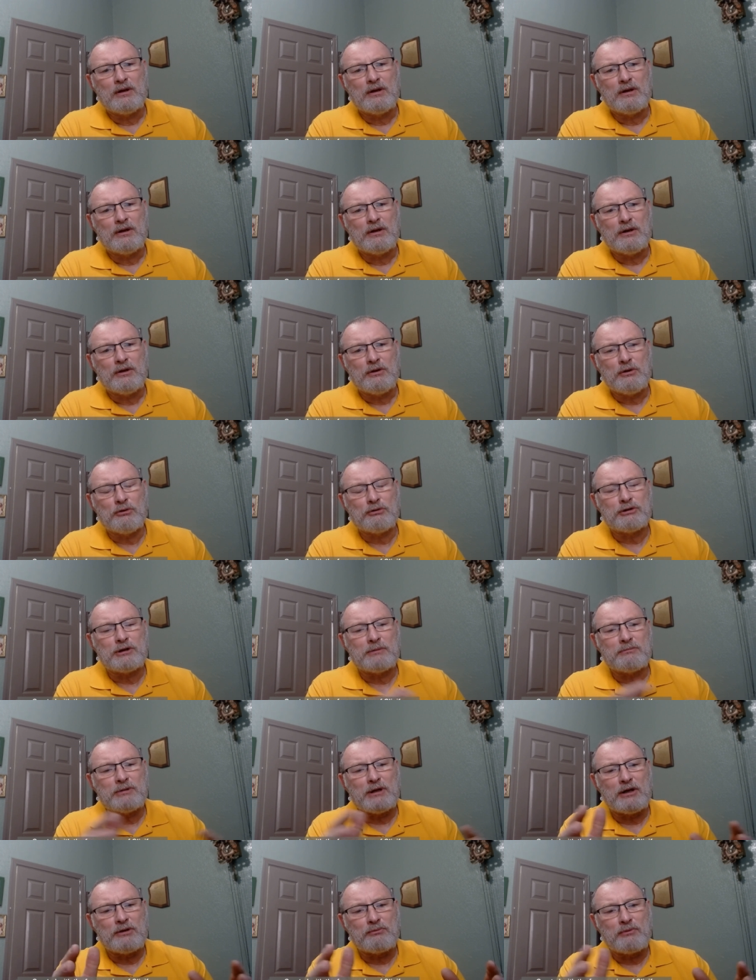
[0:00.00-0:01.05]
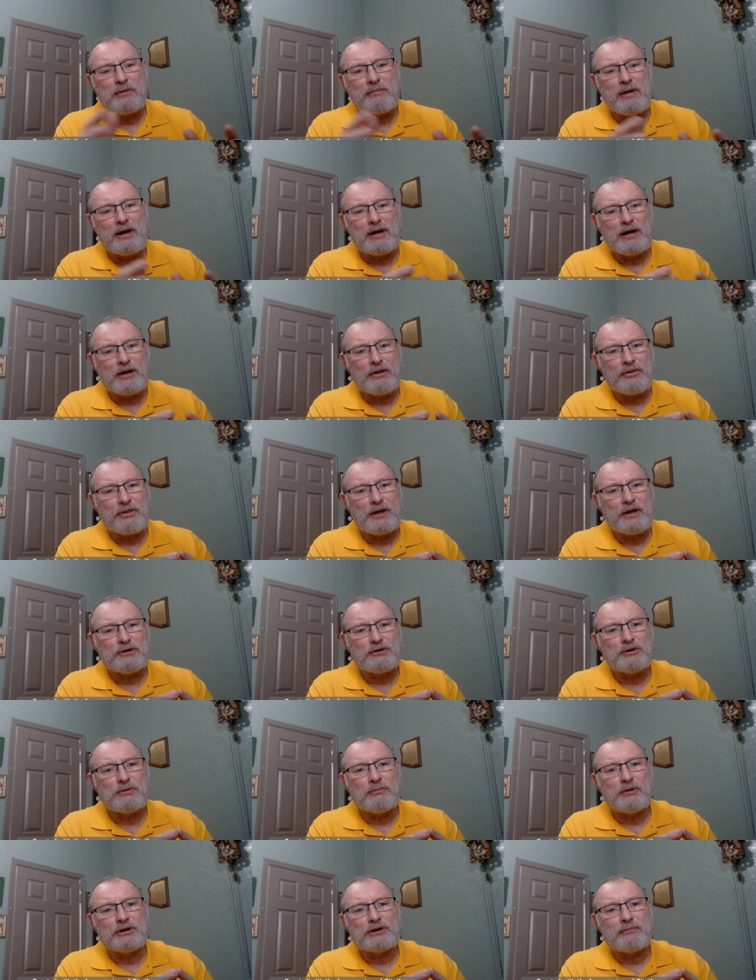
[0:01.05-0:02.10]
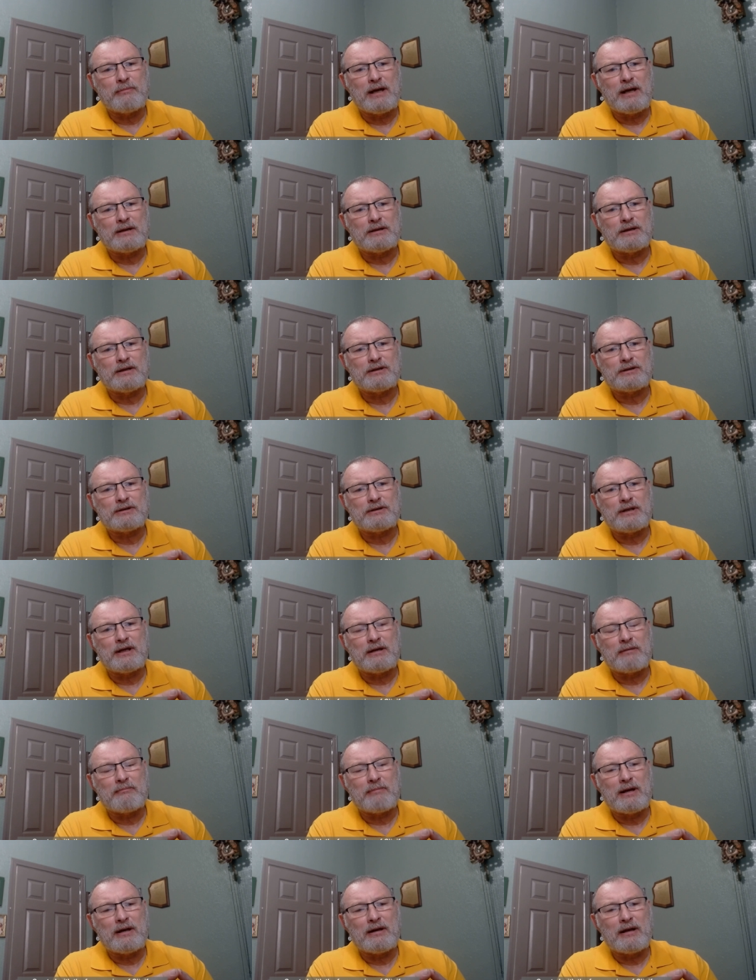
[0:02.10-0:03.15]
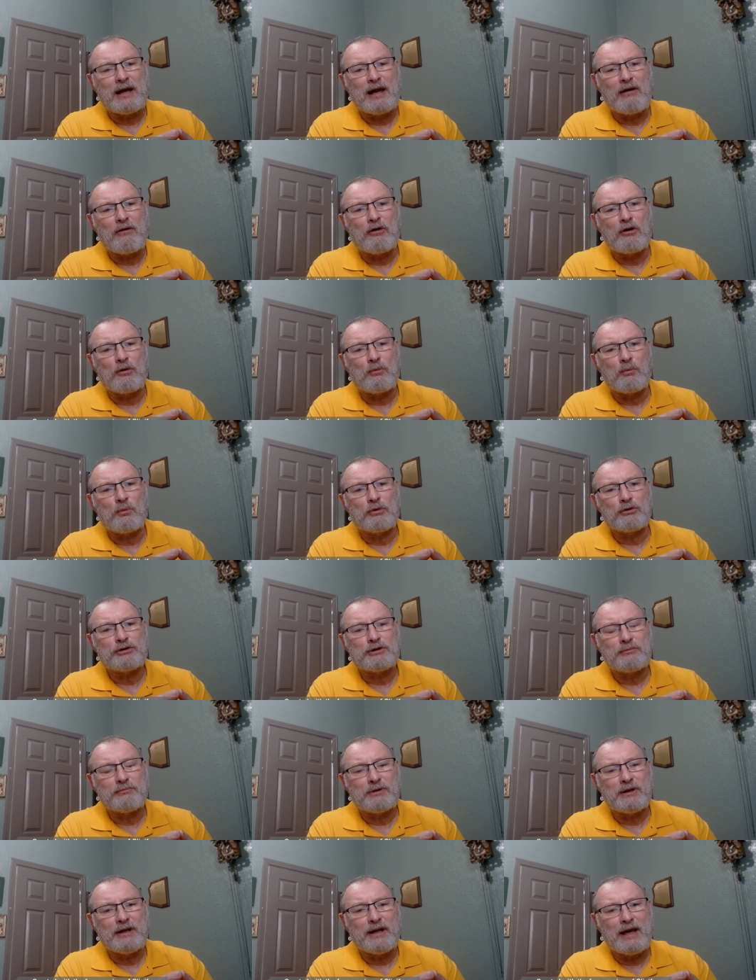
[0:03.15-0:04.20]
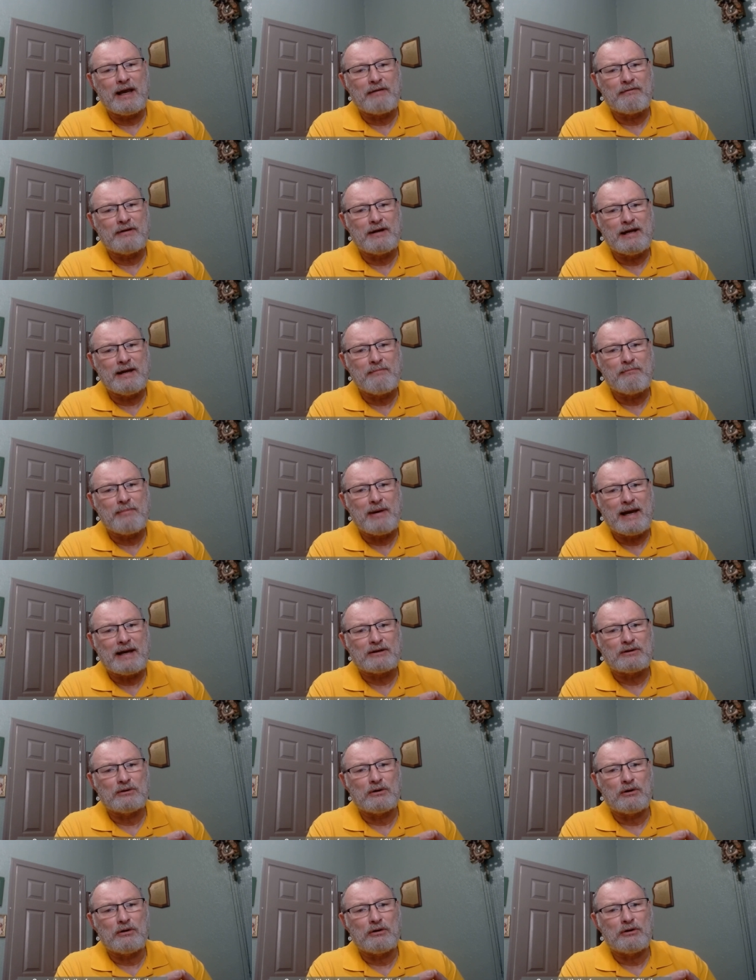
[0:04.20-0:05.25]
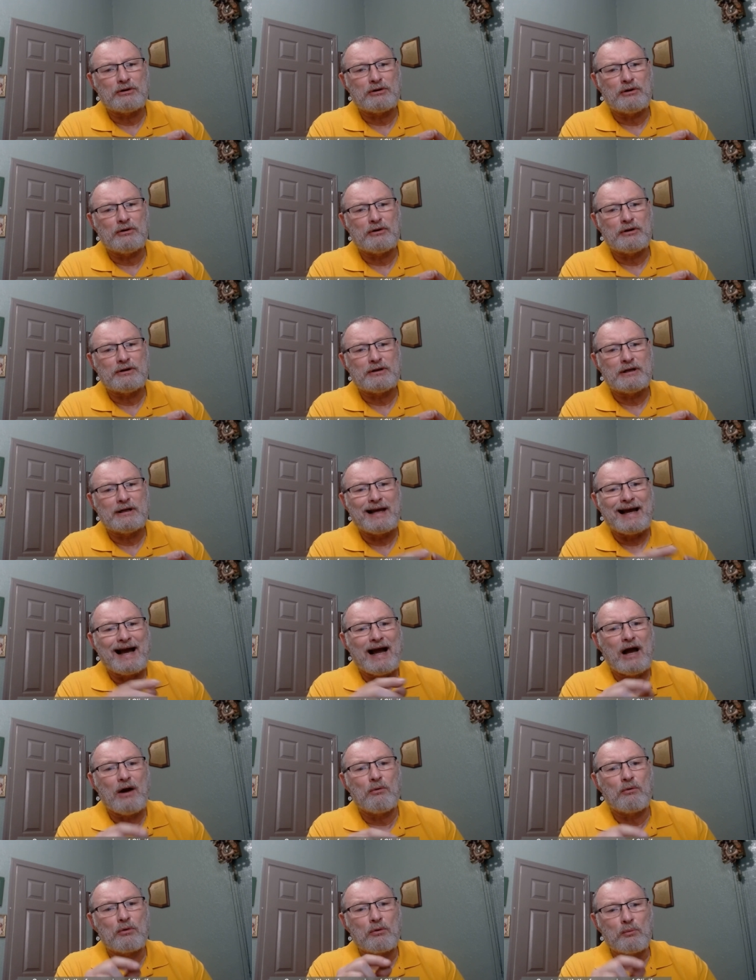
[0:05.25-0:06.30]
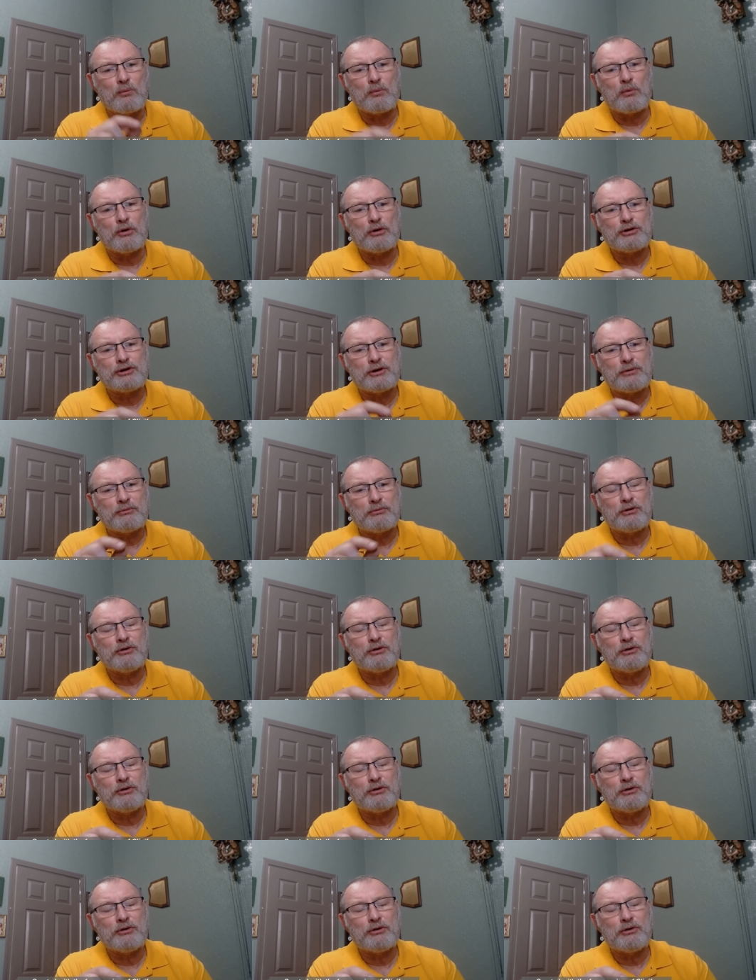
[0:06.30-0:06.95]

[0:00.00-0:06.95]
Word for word: You know, sometimes we may not think too much about this, that about how our worship could have an impact on our eternity. Our worship could